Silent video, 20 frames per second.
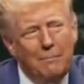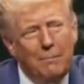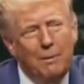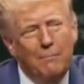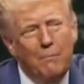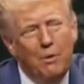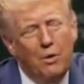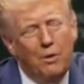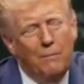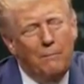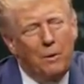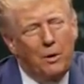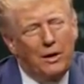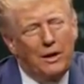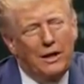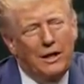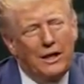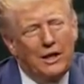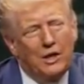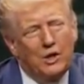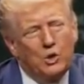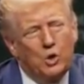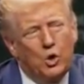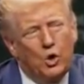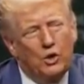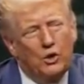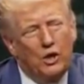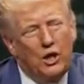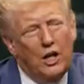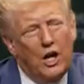But more importantly, it's
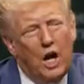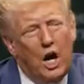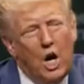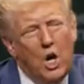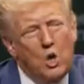called an